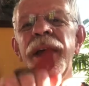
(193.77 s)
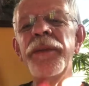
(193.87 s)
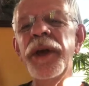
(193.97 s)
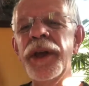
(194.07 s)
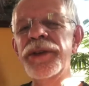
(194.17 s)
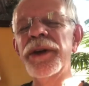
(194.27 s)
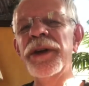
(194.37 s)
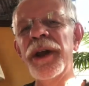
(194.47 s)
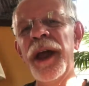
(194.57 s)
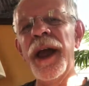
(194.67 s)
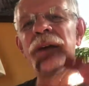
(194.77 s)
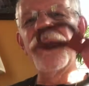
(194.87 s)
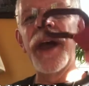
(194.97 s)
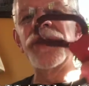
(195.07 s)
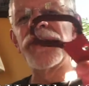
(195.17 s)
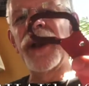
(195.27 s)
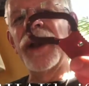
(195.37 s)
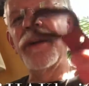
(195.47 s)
because you're going to have that trainer.